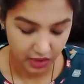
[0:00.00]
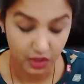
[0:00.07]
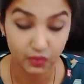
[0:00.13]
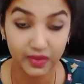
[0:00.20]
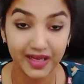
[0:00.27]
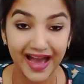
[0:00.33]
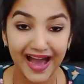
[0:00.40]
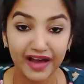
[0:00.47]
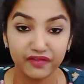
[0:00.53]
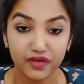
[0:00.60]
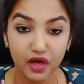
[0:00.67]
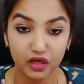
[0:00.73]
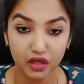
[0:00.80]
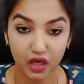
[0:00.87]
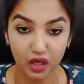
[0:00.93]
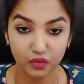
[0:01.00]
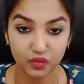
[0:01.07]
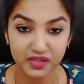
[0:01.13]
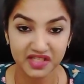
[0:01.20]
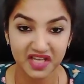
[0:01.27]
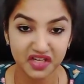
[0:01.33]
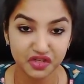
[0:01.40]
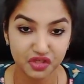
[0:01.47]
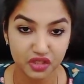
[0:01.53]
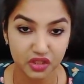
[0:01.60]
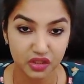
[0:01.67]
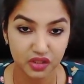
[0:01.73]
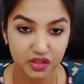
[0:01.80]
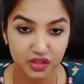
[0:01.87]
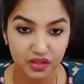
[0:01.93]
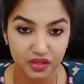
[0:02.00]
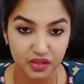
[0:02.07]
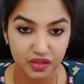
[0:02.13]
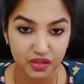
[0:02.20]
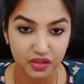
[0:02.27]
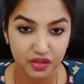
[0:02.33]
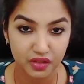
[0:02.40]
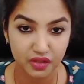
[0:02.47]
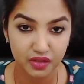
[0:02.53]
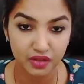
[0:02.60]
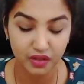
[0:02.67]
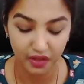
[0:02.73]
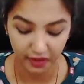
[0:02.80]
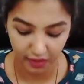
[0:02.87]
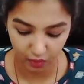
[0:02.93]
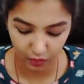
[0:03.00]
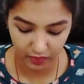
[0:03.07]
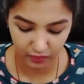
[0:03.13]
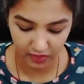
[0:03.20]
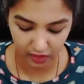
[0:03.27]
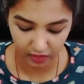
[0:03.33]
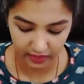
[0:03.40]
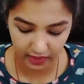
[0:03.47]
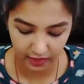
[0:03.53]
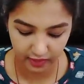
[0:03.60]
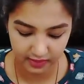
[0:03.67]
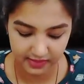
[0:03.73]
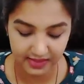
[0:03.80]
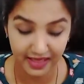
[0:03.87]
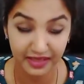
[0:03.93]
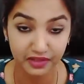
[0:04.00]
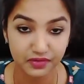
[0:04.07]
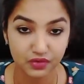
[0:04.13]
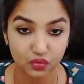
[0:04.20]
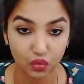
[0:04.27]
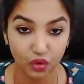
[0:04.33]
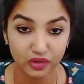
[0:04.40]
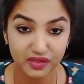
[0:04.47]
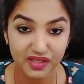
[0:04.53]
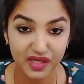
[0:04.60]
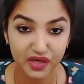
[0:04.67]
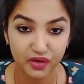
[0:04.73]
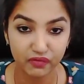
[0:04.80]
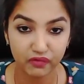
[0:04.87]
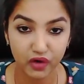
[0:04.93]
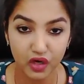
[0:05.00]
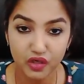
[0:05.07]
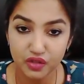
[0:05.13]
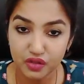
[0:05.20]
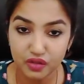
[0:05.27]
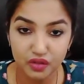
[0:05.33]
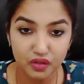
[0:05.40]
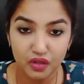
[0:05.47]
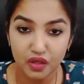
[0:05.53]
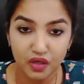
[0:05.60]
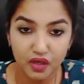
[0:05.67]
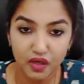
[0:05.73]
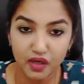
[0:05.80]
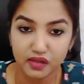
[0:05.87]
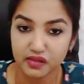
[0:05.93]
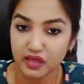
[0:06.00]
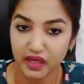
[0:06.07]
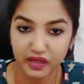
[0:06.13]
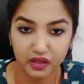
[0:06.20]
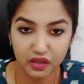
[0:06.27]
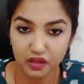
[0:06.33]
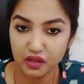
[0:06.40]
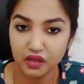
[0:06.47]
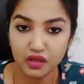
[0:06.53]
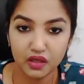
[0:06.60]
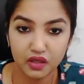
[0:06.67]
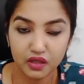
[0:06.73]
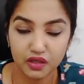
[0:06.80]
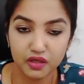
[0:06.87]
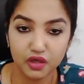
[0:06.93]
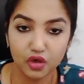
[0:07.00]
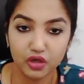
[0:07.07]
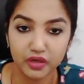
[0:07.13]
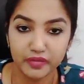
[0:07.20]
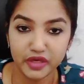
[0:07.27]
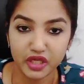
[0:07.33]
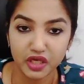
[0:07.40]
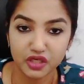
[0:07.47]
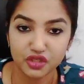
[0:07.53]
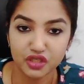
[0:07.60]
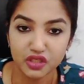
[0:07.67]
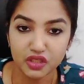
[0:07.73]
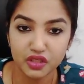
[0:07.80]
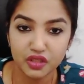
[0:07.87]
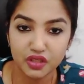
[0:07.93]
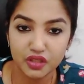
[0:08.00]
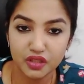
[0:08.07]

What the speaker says: Even have a conversation. Okay? When we're looking at this Knight of Swords in reverse, it's like no communication.